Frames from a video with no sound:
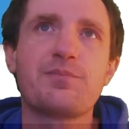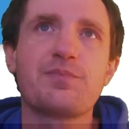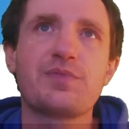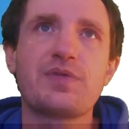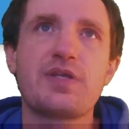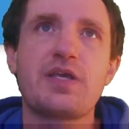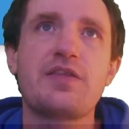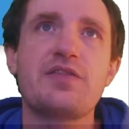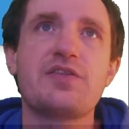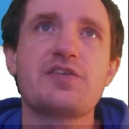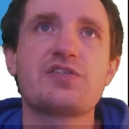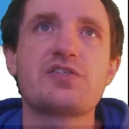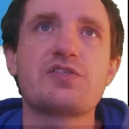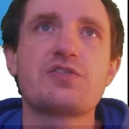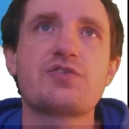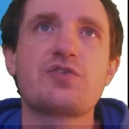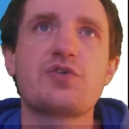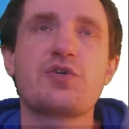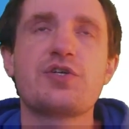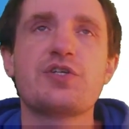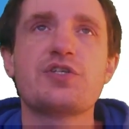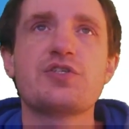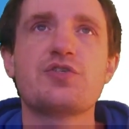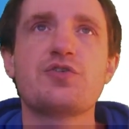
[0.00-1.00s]
And this is
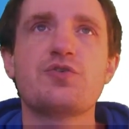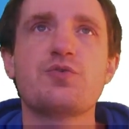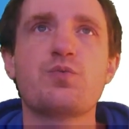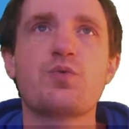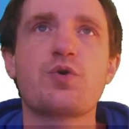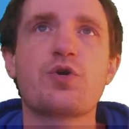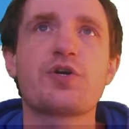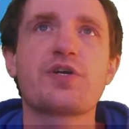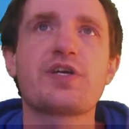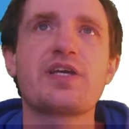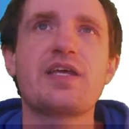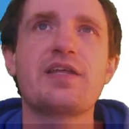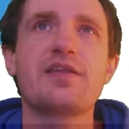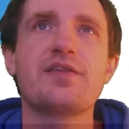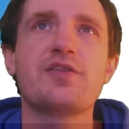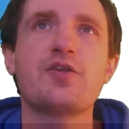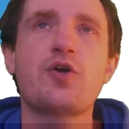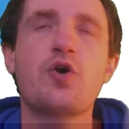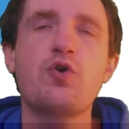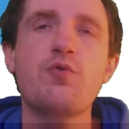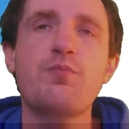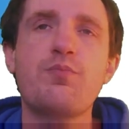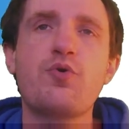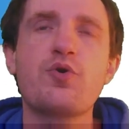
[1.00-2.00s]
going to work. And the
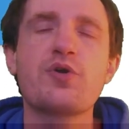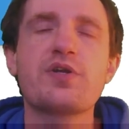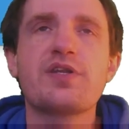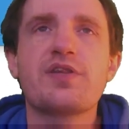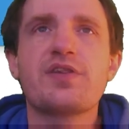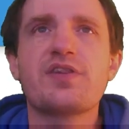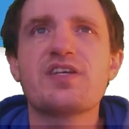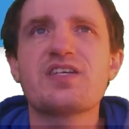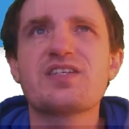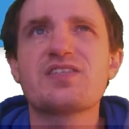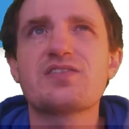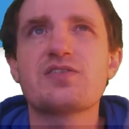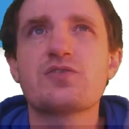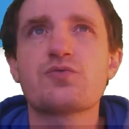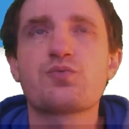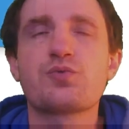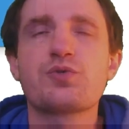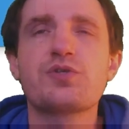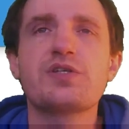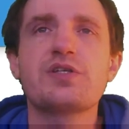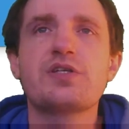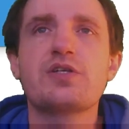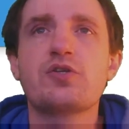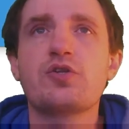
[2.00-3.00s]
whole point of this is
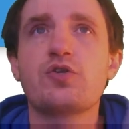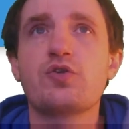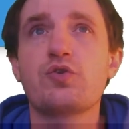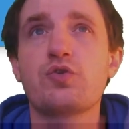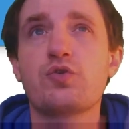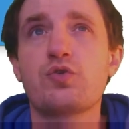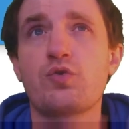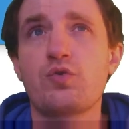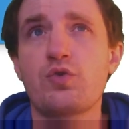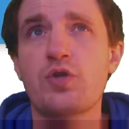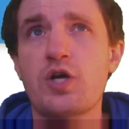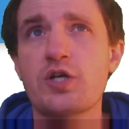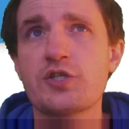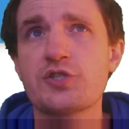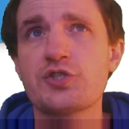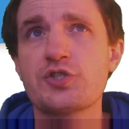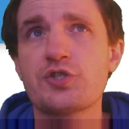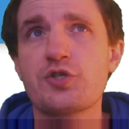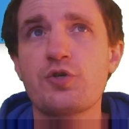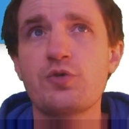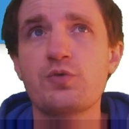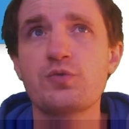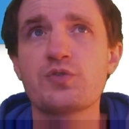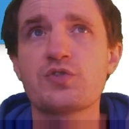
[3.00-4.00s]
really to launch
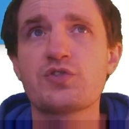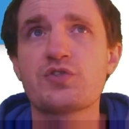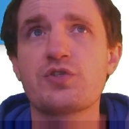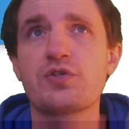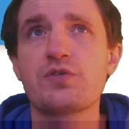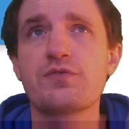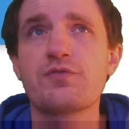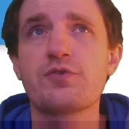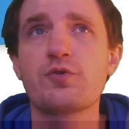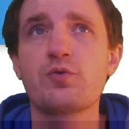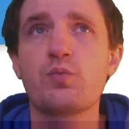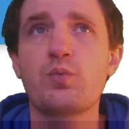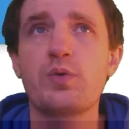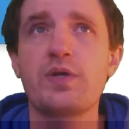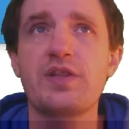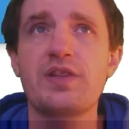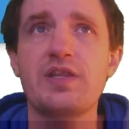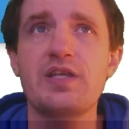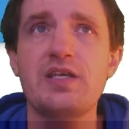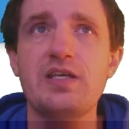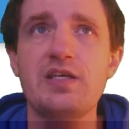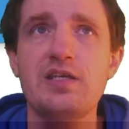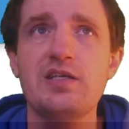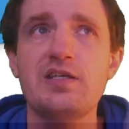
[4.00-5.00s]
your own server
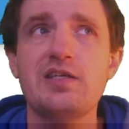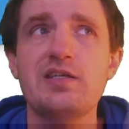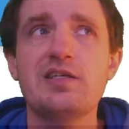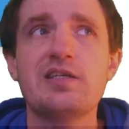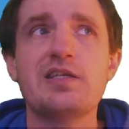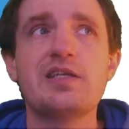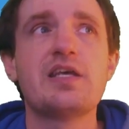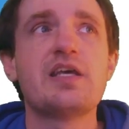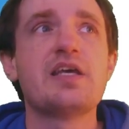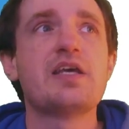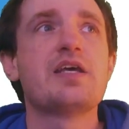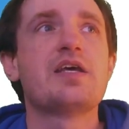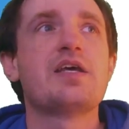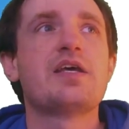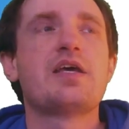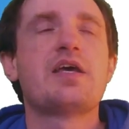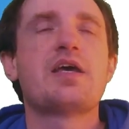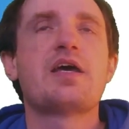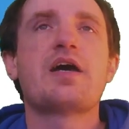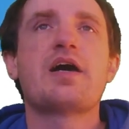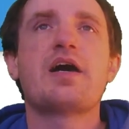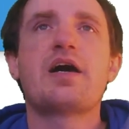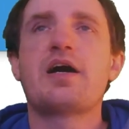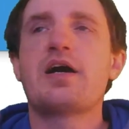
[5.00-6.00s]
within
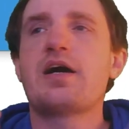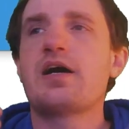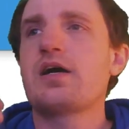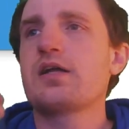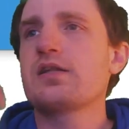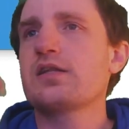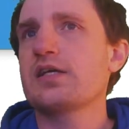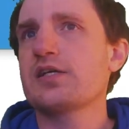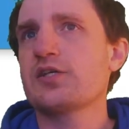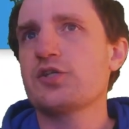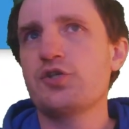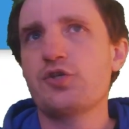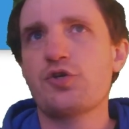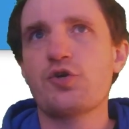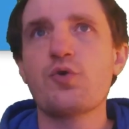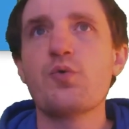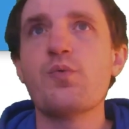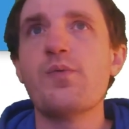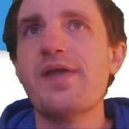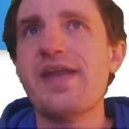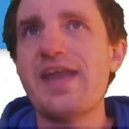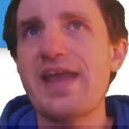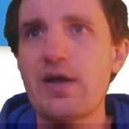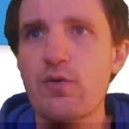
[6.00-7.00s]
uh, like your
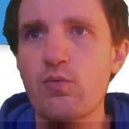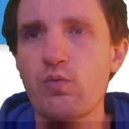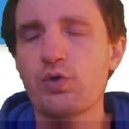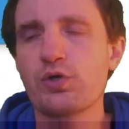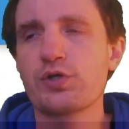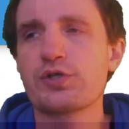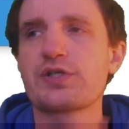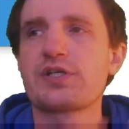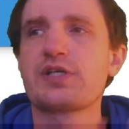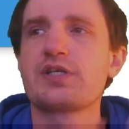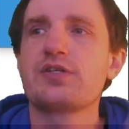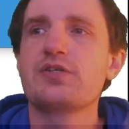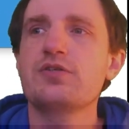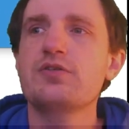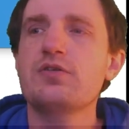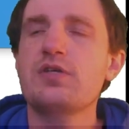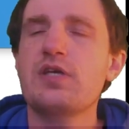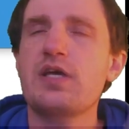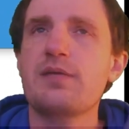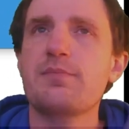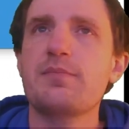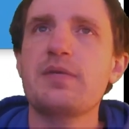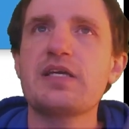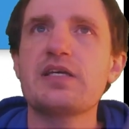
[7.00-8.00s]
own network. You
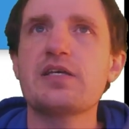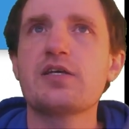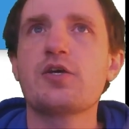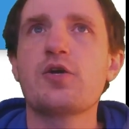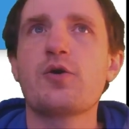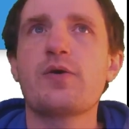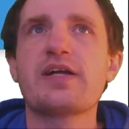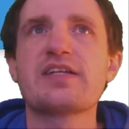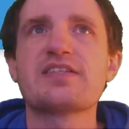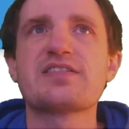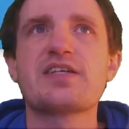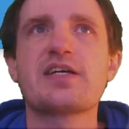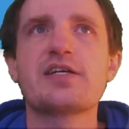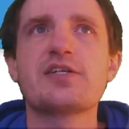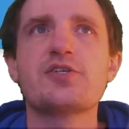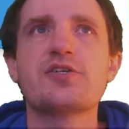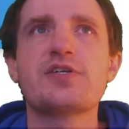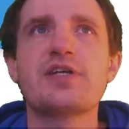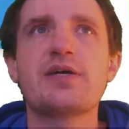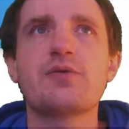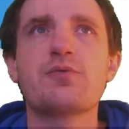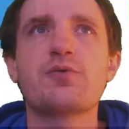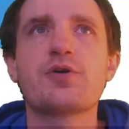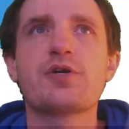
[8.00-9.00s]
can make it go outside your
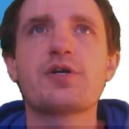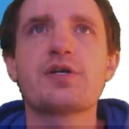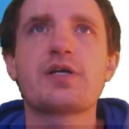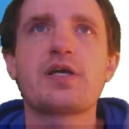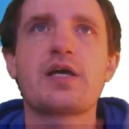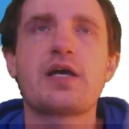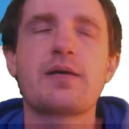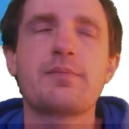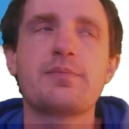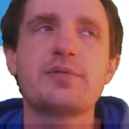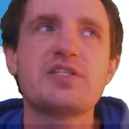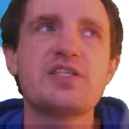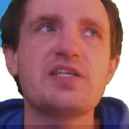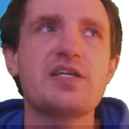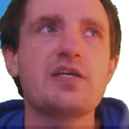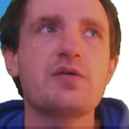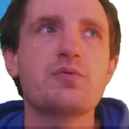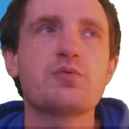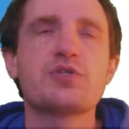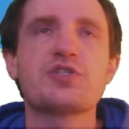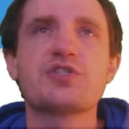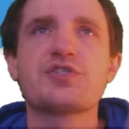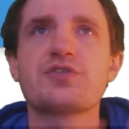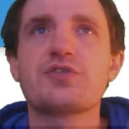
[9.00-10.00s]
network, uh, but today
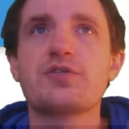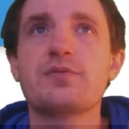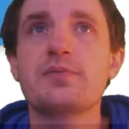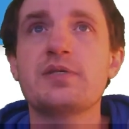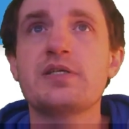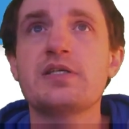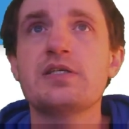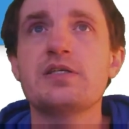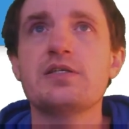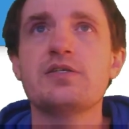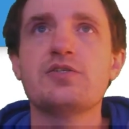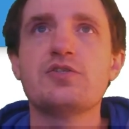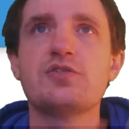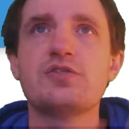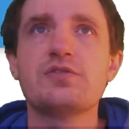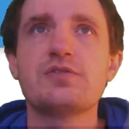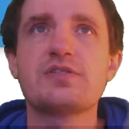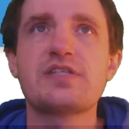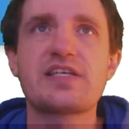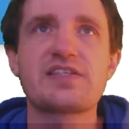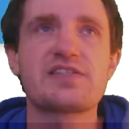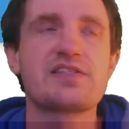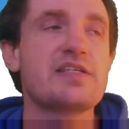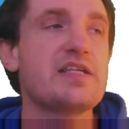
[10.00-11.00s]
we're just going to be
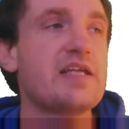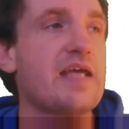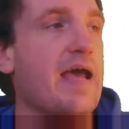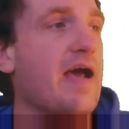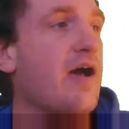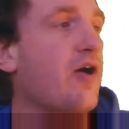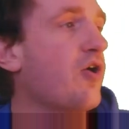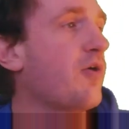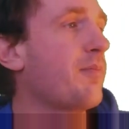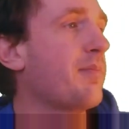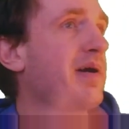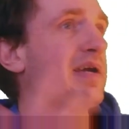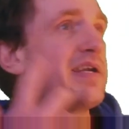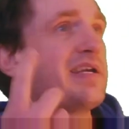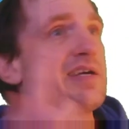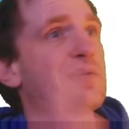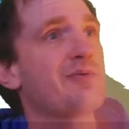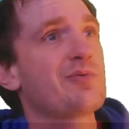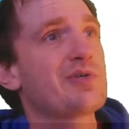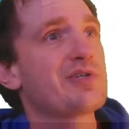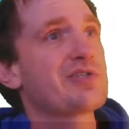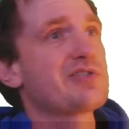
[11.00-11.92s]
testing it out on my network.